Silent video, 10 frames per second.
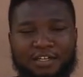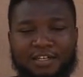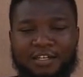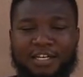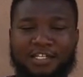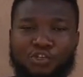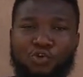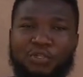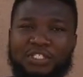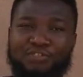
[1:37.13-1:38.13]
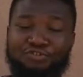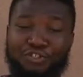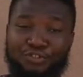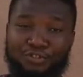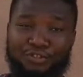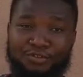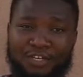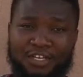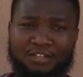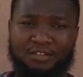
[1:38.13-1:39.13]
the class always interests us,
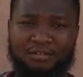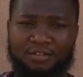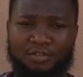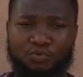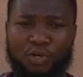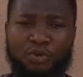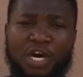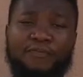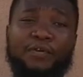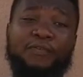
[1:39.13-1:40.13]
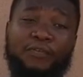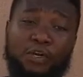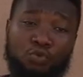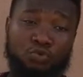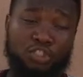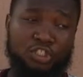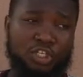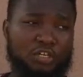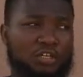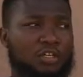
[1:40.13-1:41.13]
okay? When you have a very good teacher,
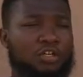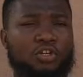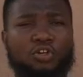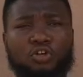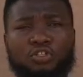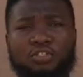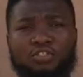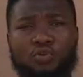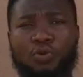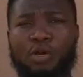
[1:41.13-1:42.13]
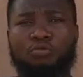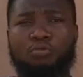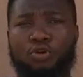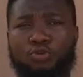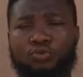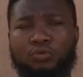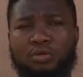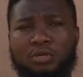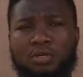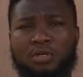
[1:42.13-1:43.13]
not someone that will bore you.
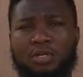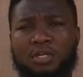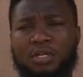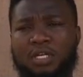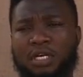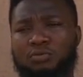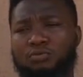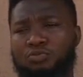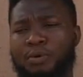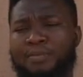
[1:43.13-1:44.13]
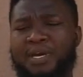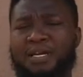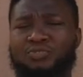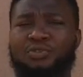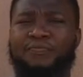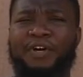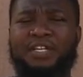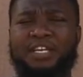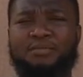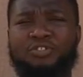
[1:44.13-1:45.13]
Now, you might be asked to define
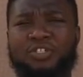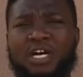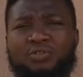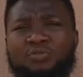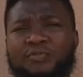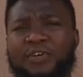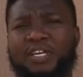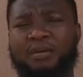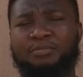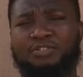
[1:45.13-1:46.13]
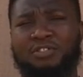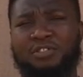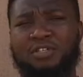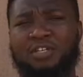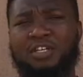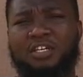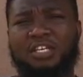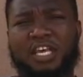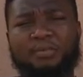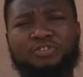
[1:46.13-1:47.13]
chemistry. How do you define chemistry?
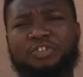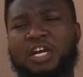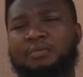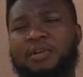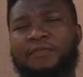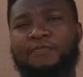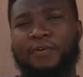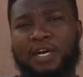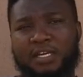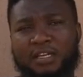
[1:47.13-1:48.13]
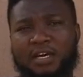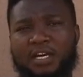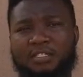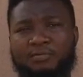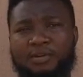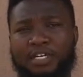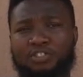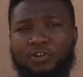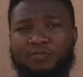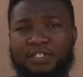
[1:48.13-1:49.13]
Chemistry can be defined as a
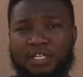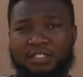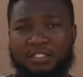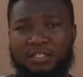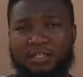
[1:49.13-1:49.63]
branch of science